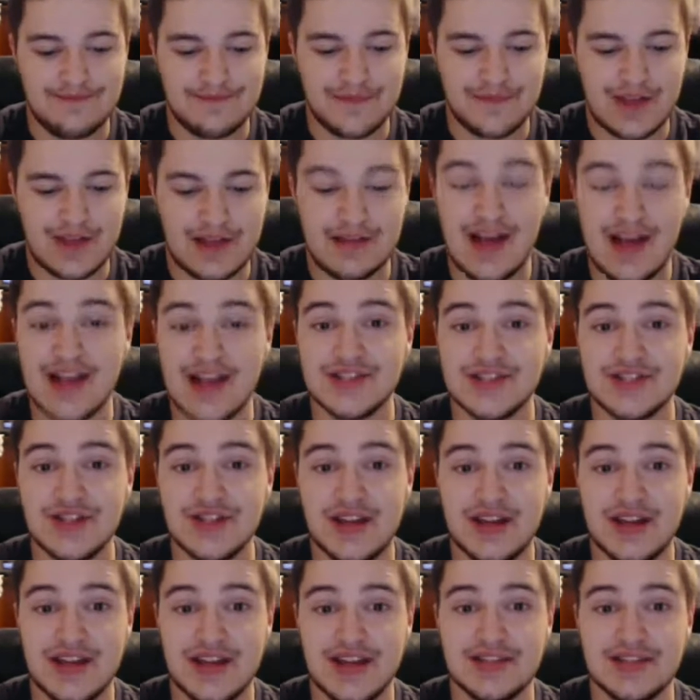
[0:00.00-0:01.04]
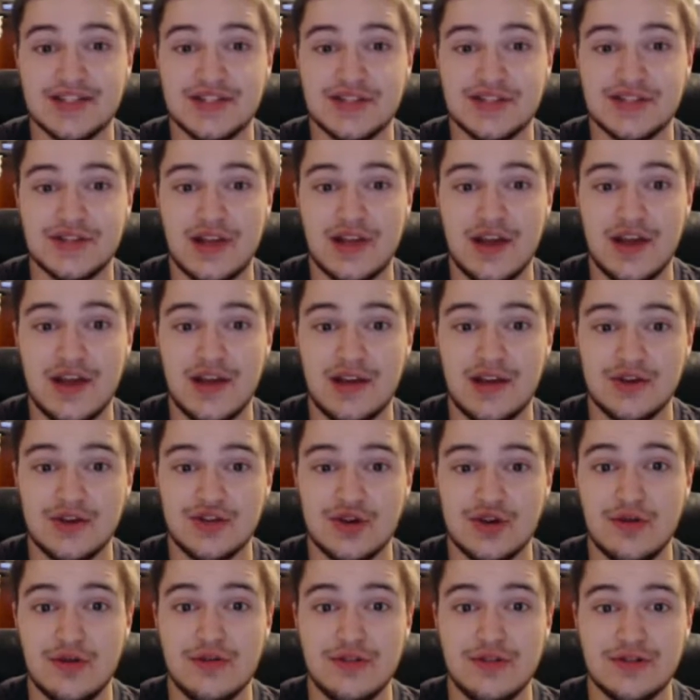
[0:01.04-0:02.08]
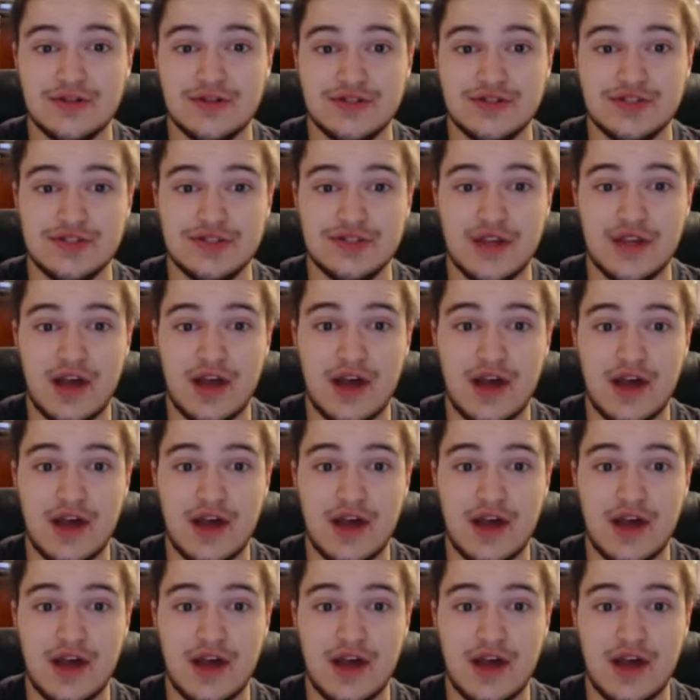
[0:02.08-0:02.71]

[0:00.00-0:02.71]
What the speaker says: Last night against Charlotte's